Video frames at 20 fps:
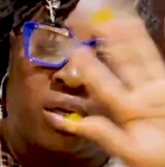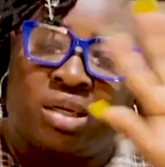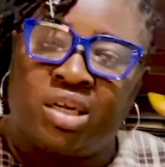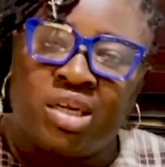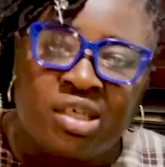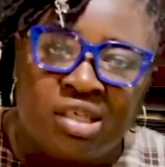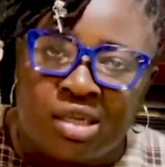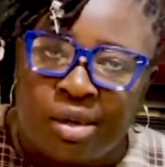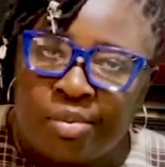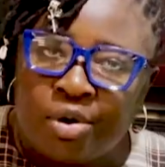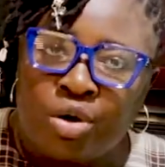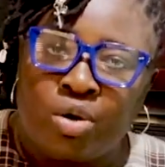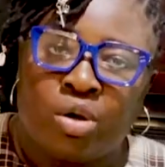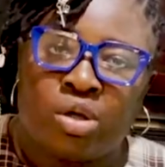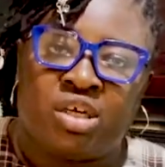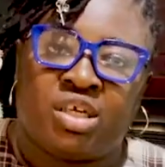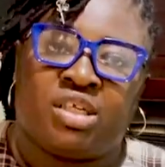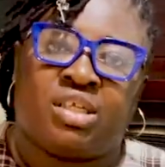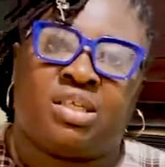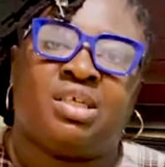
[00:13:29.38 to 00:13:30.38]
this, among
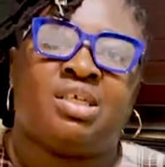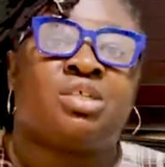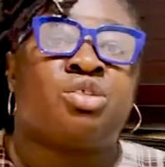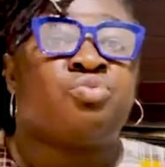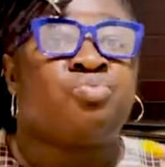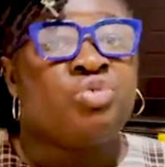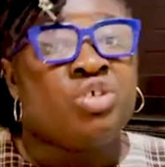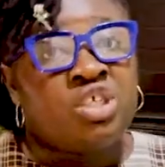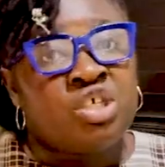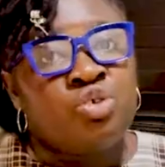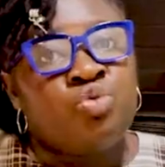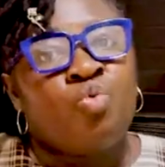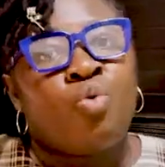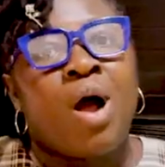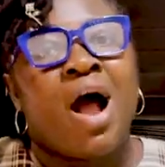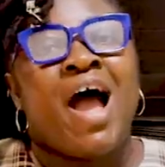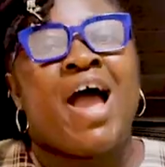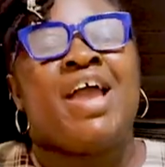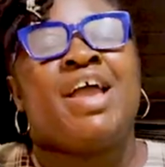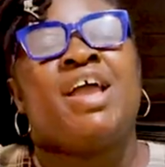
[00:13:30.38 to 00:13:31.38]
others, is the reason
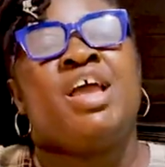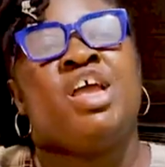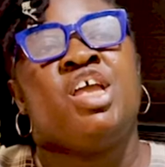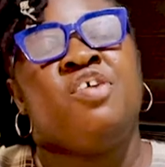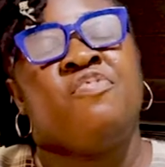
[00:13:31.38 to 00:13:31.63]
why,